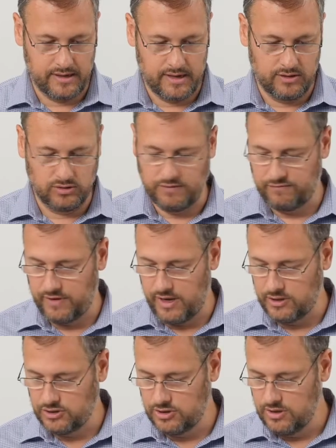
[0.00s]
a
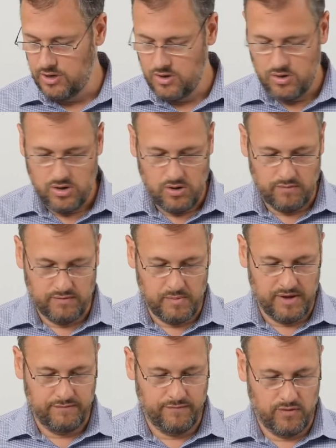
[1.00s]
notification over
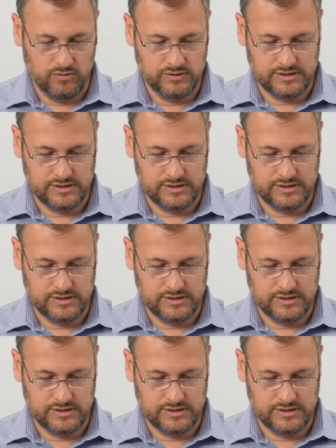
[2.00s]
my phone